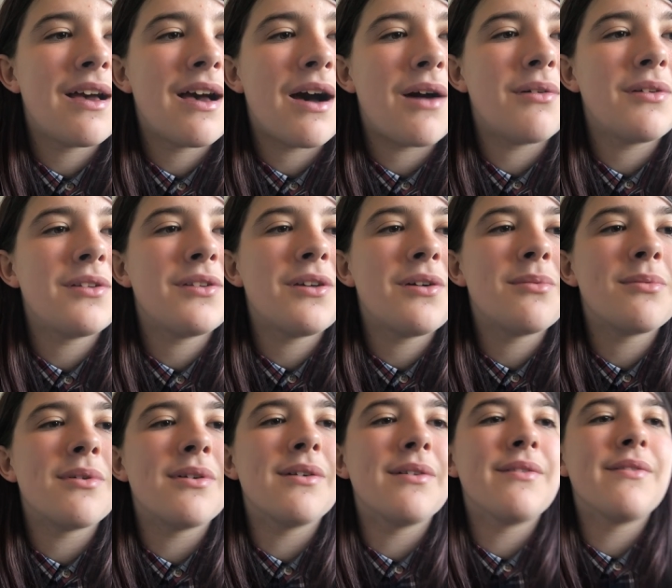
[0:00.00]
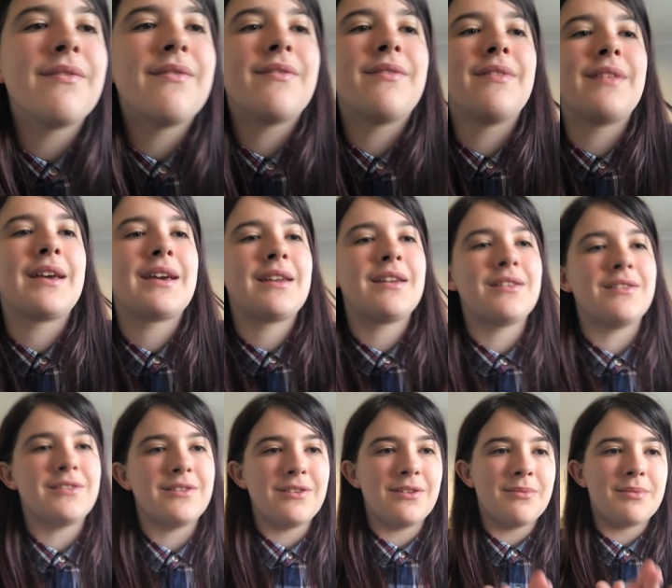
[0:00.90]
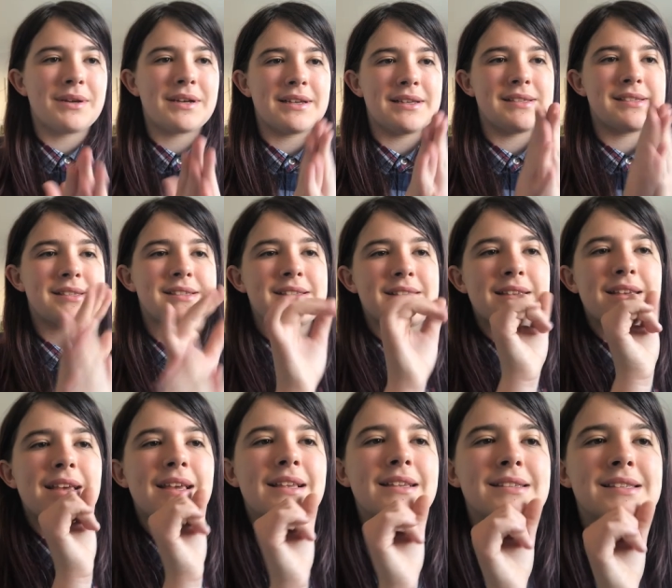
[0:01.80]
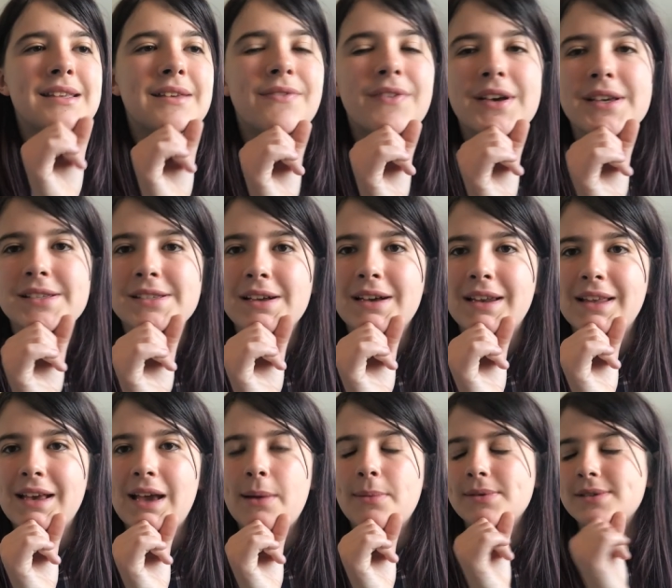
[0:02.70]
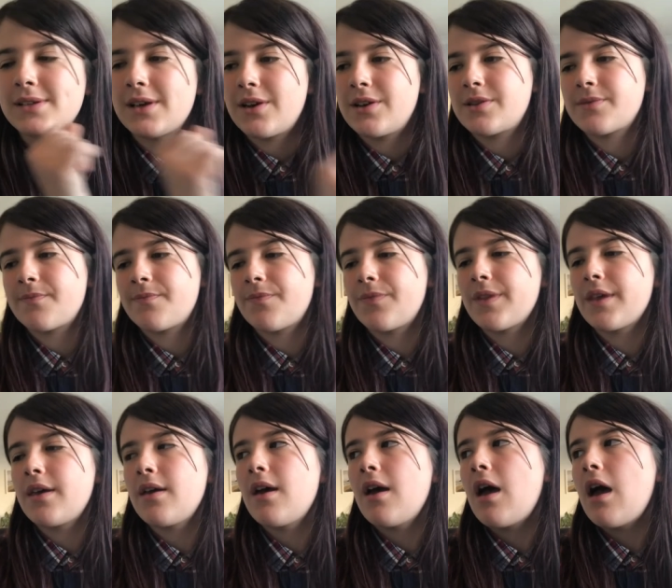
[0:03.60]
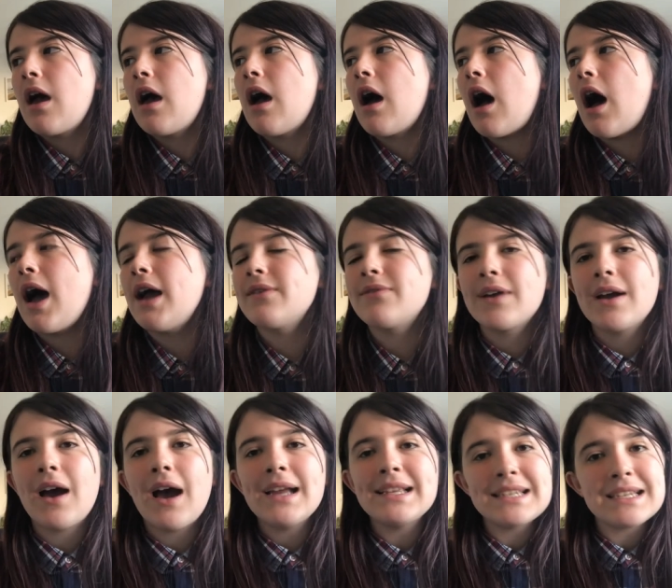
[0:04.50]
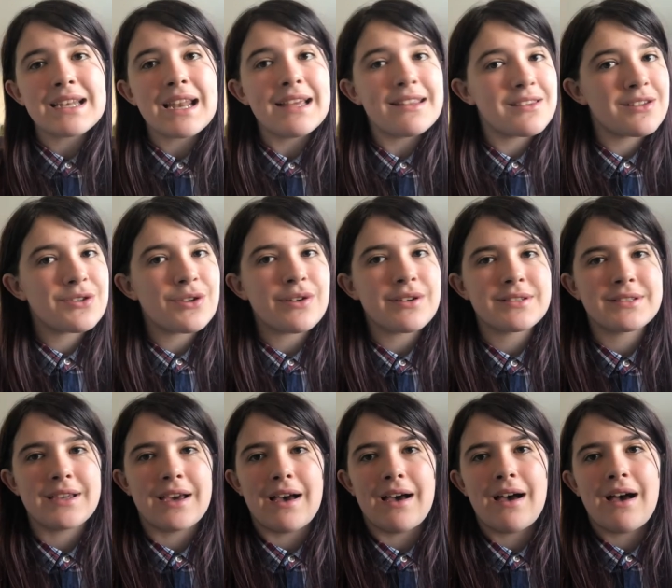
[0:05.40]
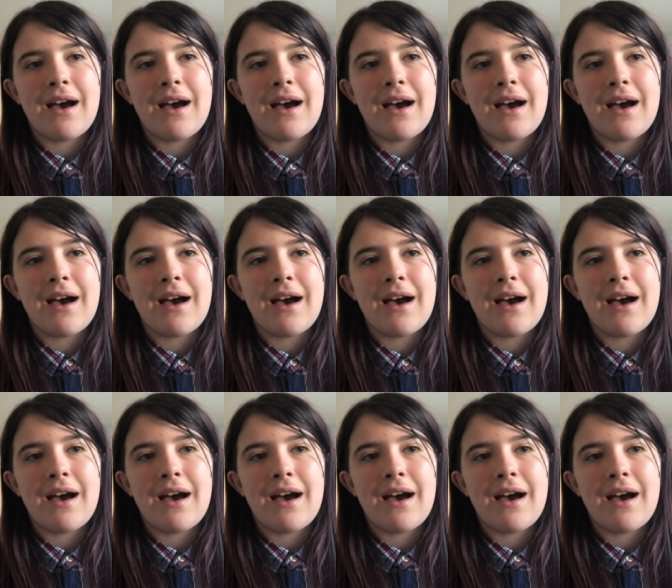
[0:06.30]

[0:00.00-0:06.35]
I want to know what they're going to do, because it's the first Dalek episode. I, I did like the Doctor.